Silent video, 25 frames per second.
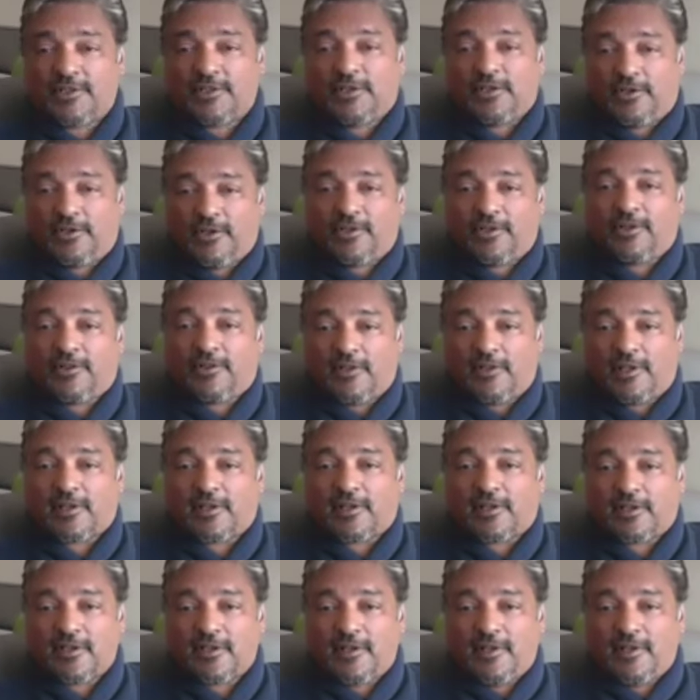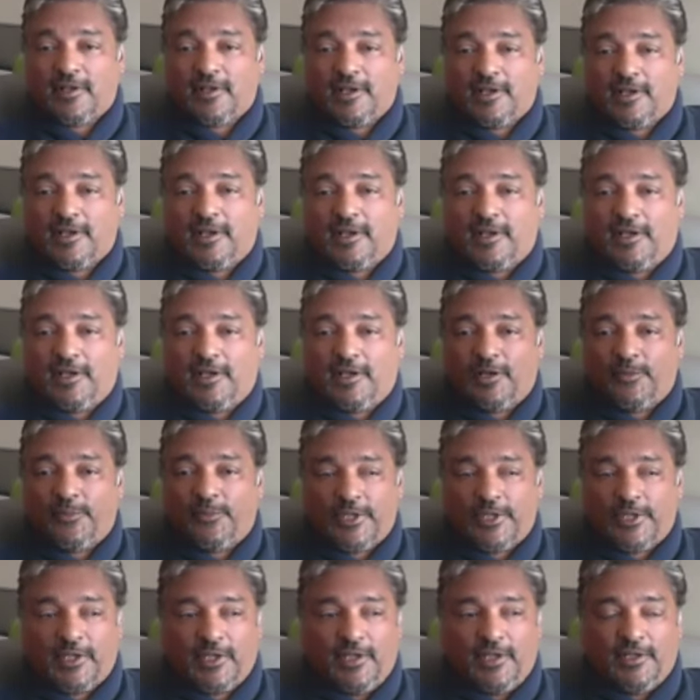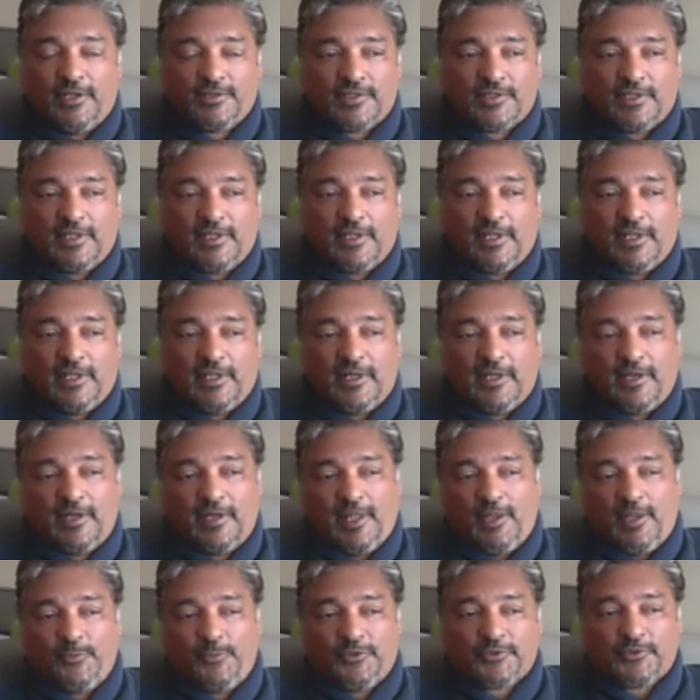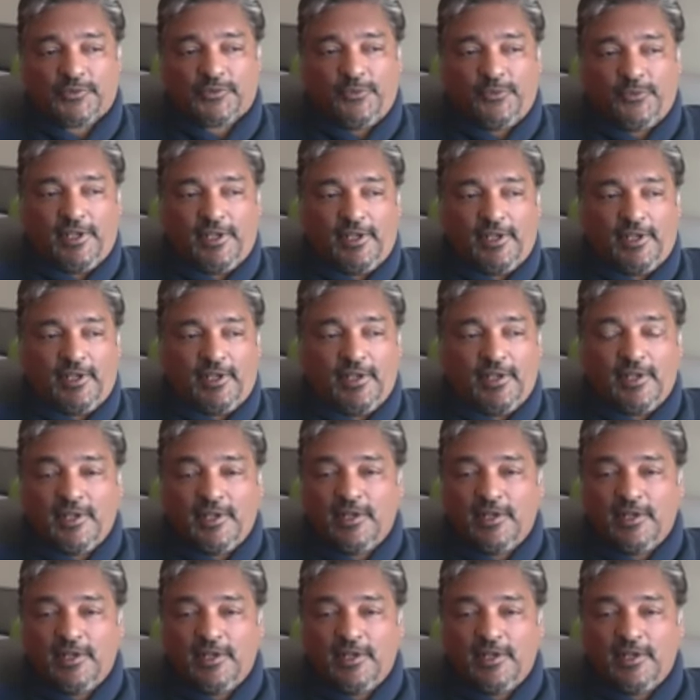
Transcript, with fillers: a good thing, because it enables me